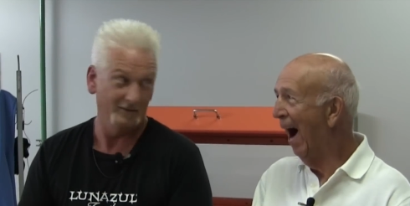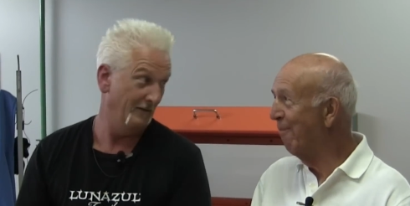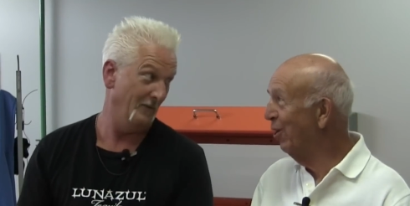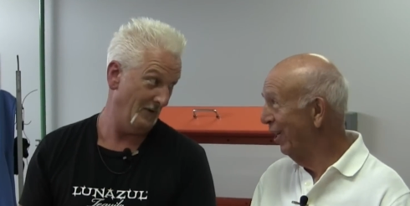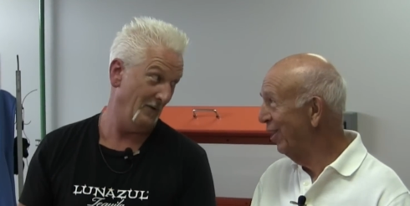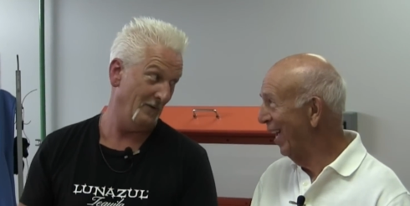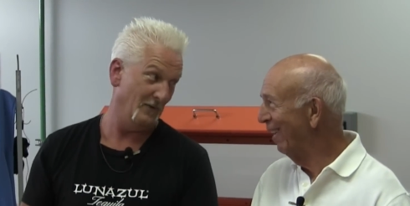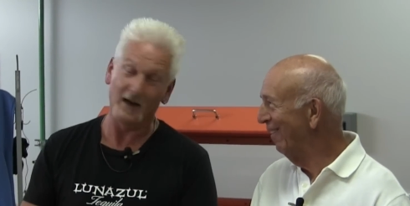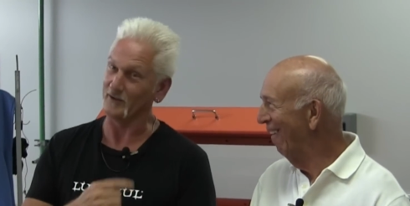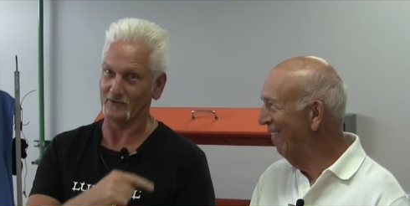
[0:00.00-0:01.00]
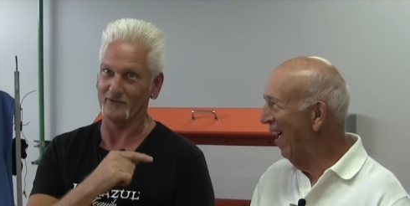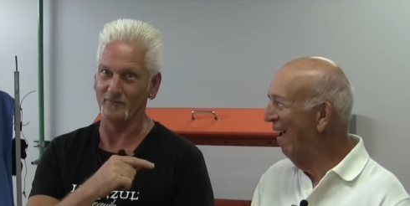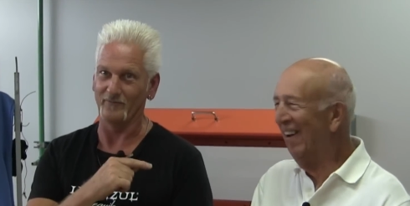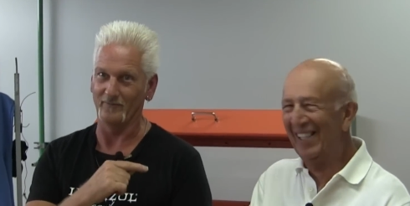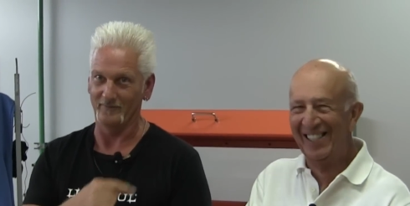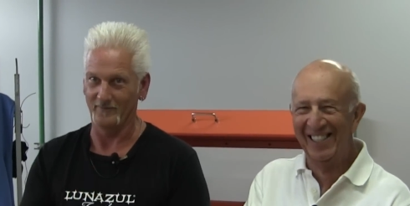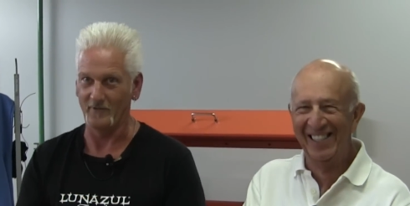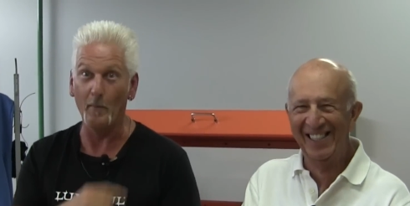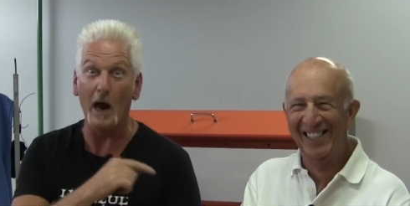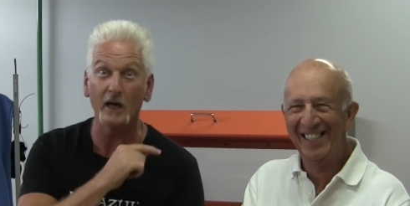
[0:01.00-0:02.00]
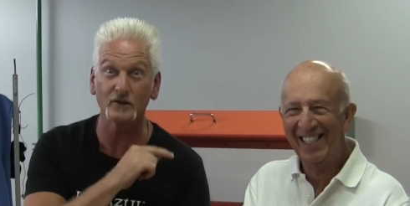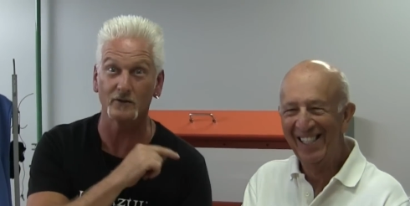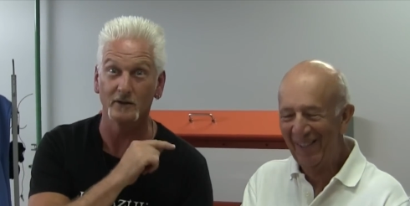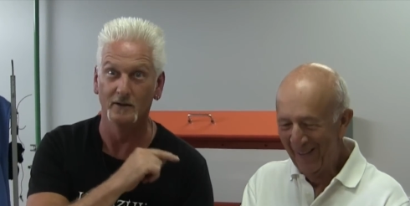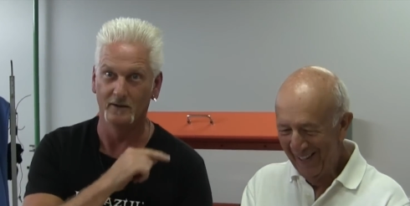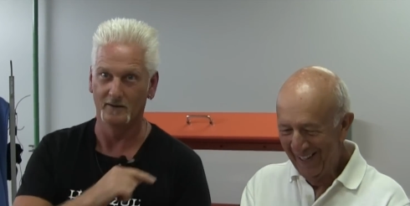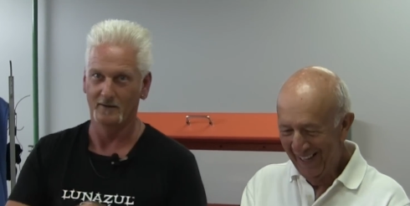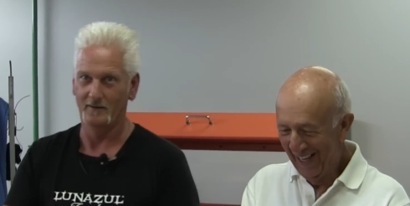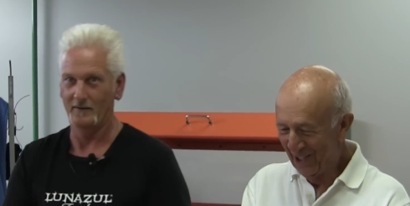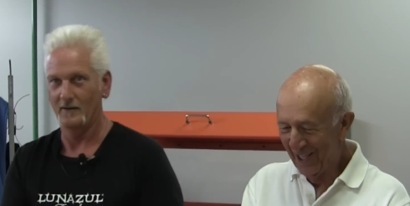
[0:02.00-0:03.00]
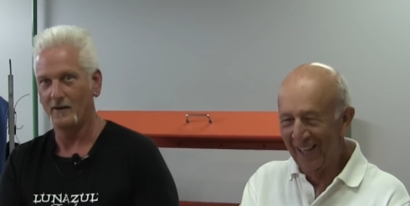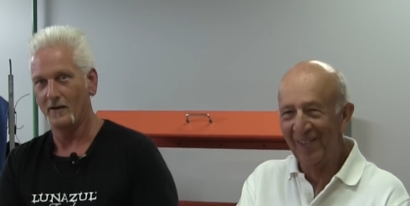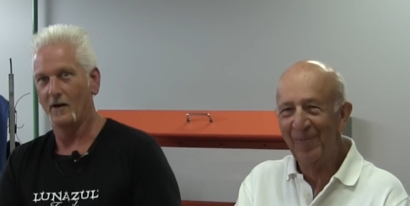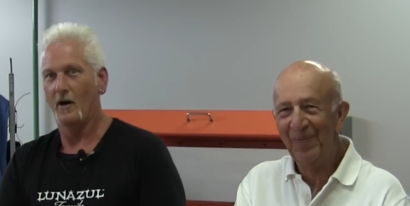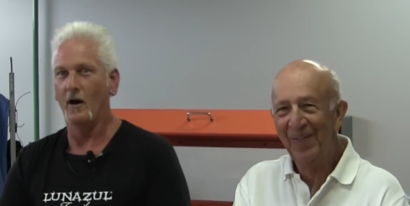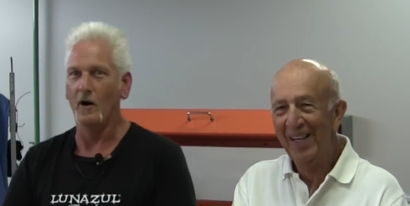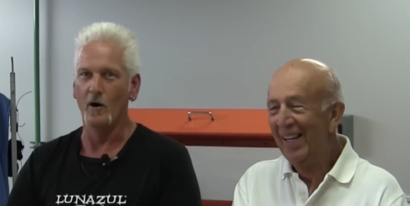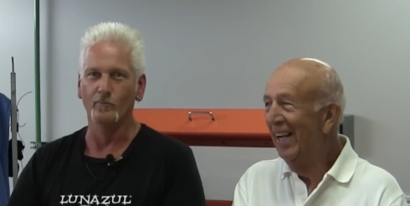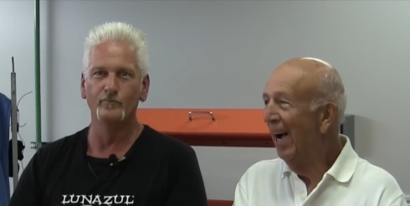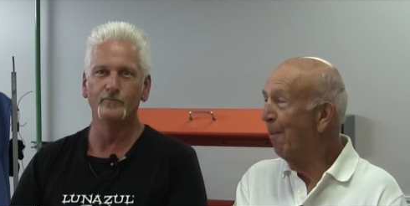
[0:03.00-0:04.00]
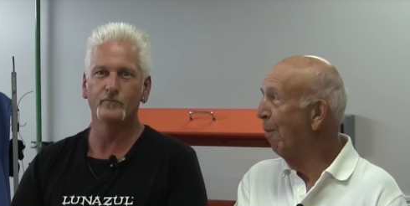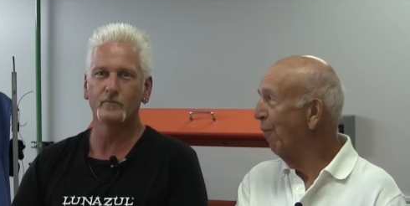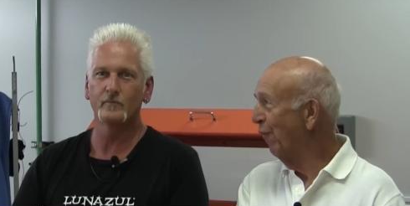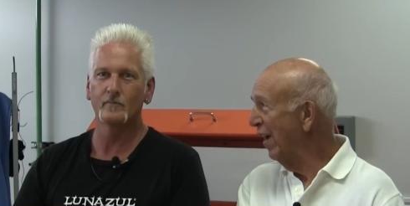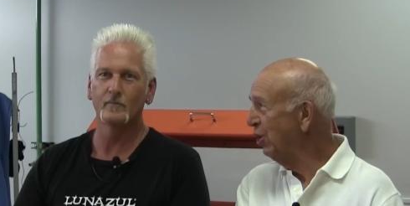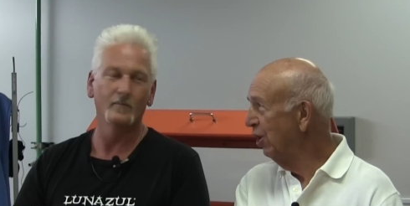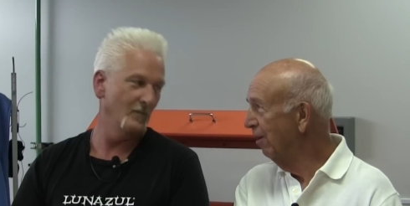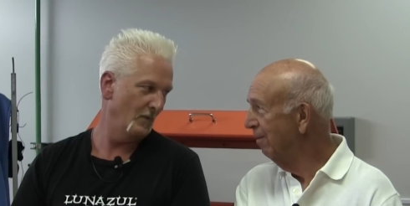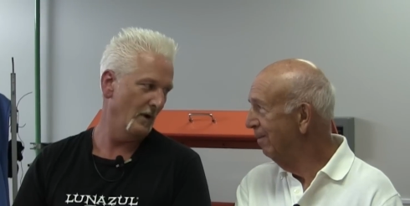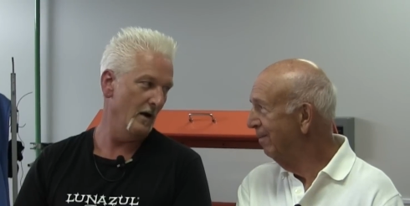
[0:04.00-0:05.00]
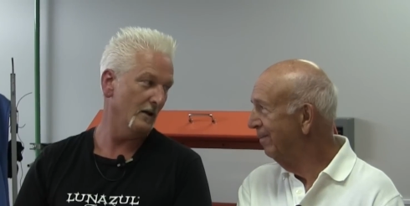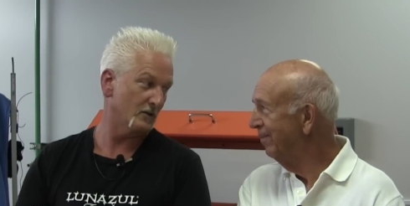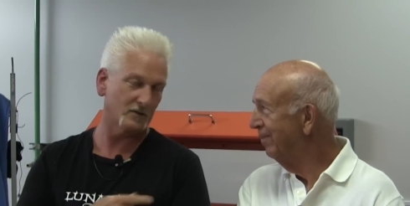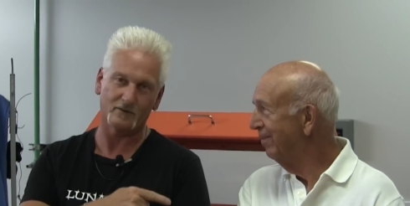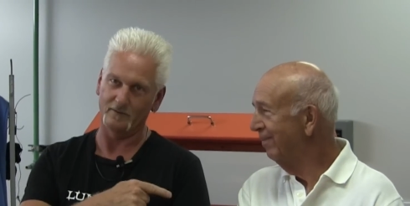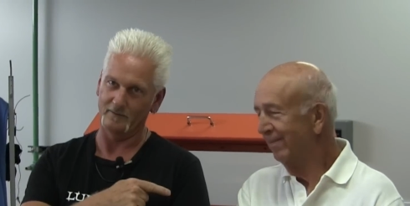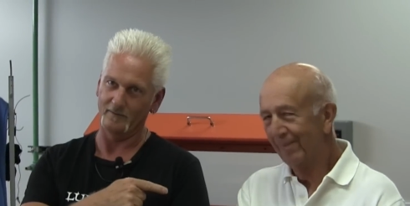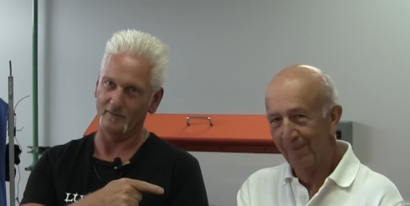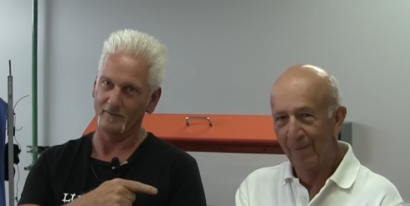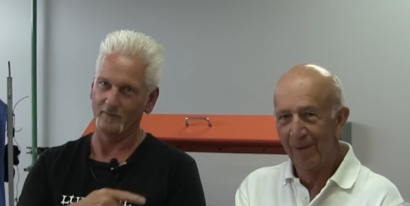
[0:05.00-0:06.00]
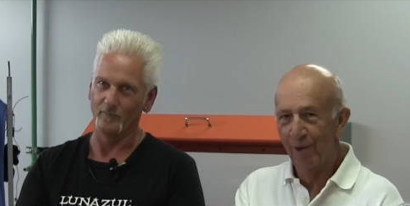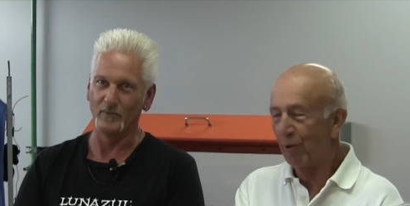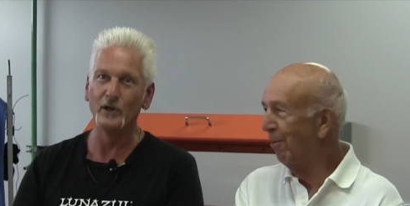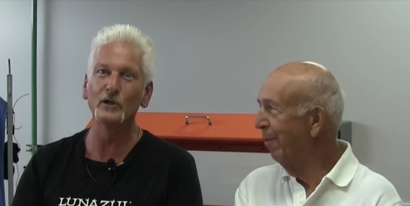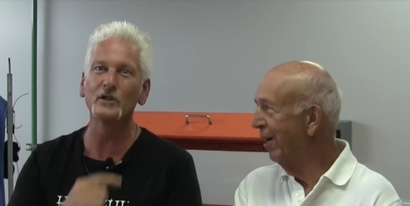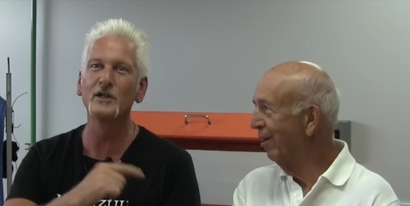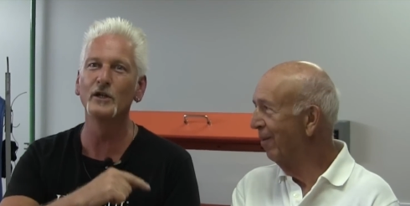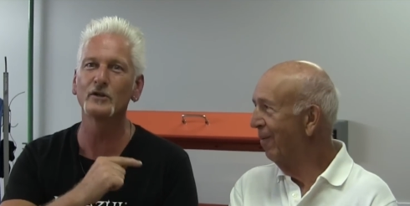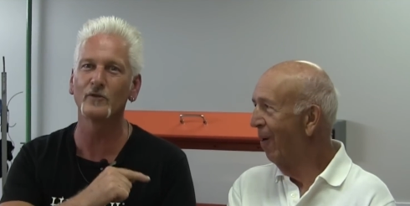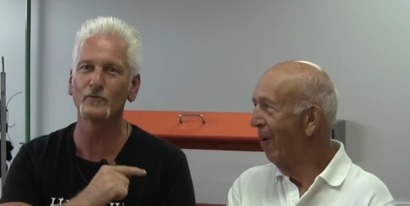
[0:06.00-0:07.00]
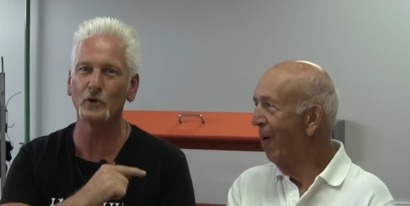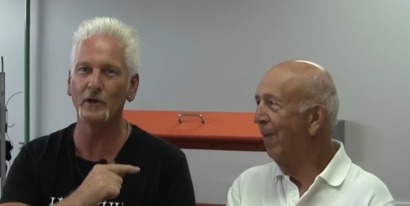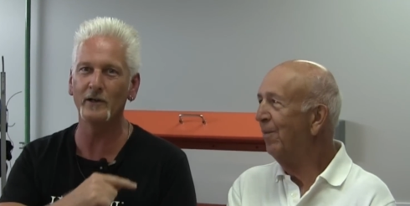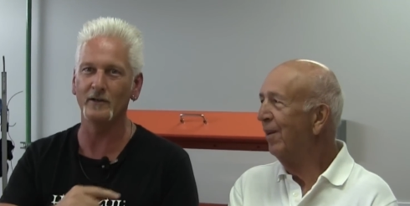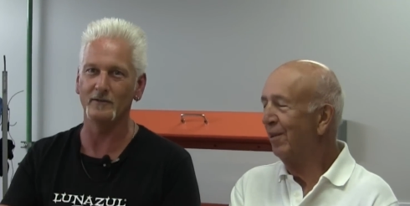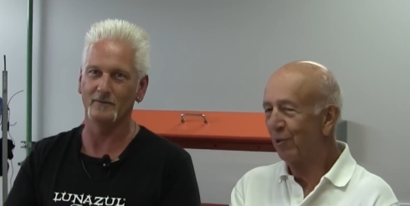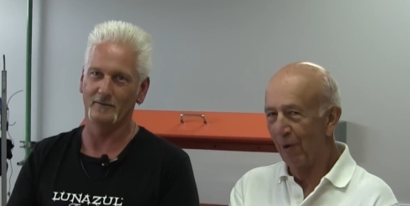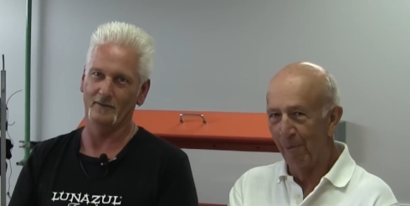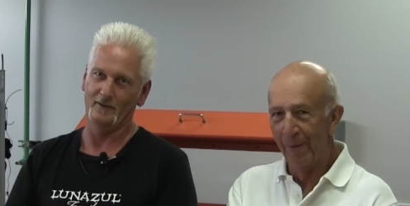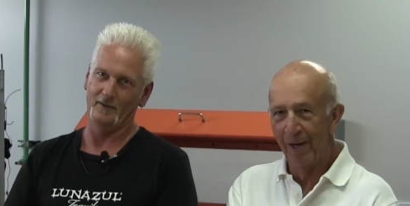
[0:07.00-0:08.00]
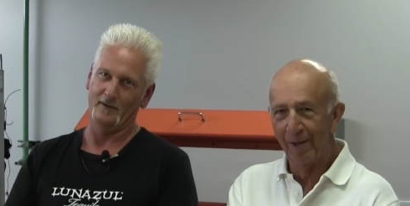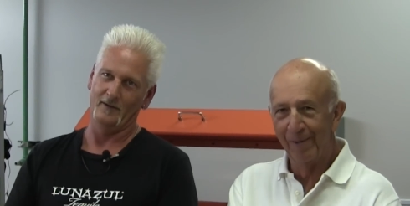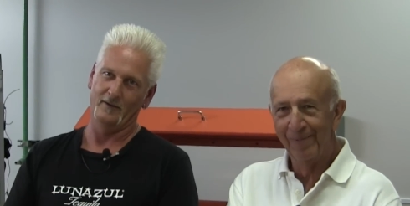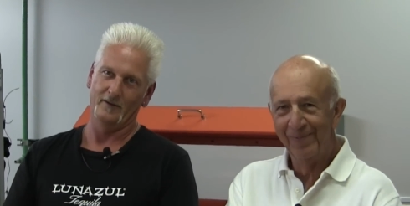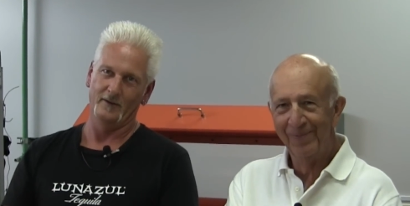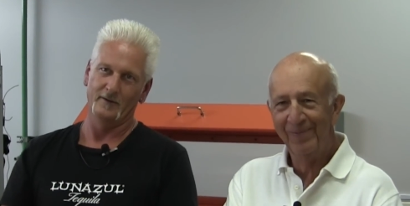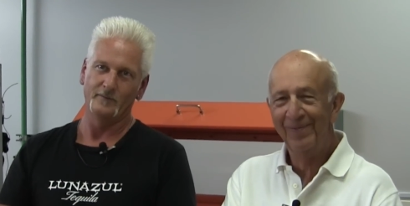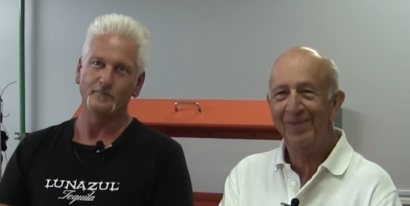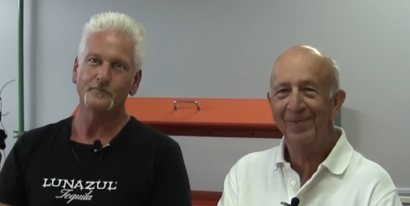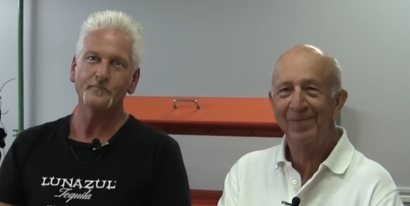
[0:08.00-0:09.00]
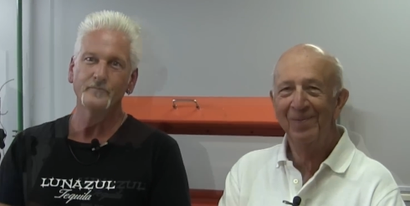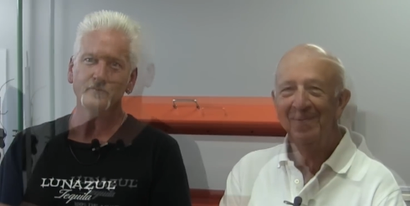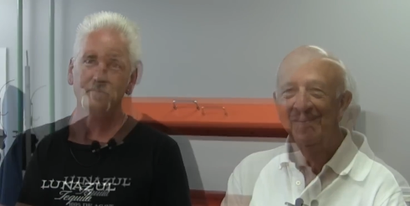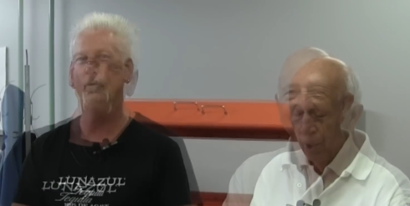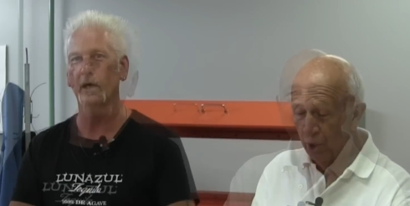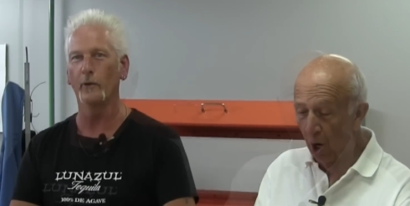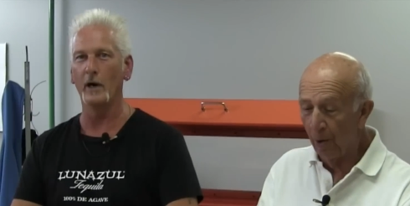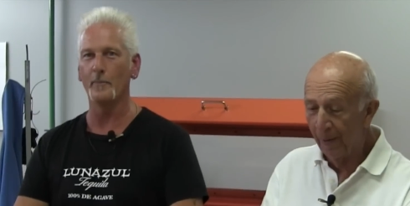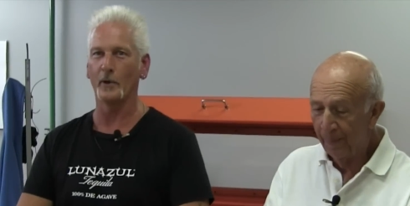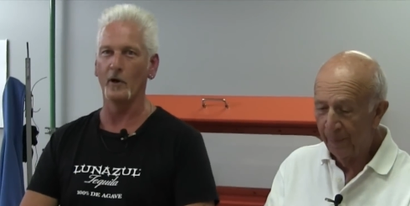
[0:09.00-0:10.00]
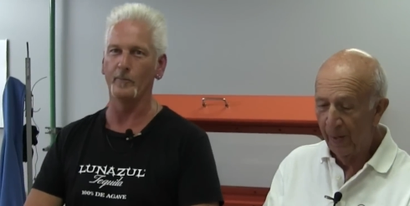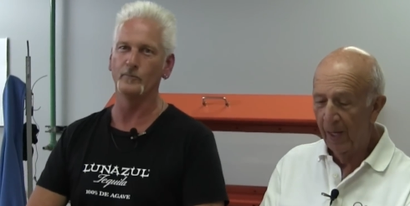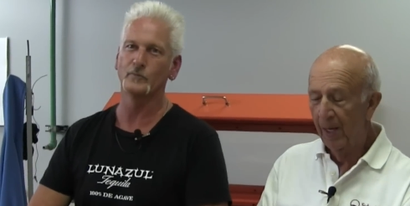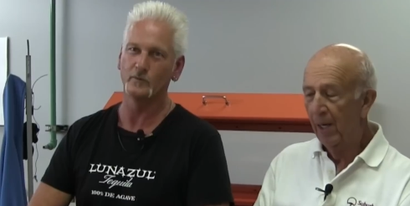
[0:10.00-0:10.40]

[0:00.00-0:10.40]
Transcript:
Speaker 1: I'm good at that. Yes, the master. That's it. Um, I'm a professional. Yes, years and years of training. Troublemaker. We got
Speaker 2: to so, wrap it up.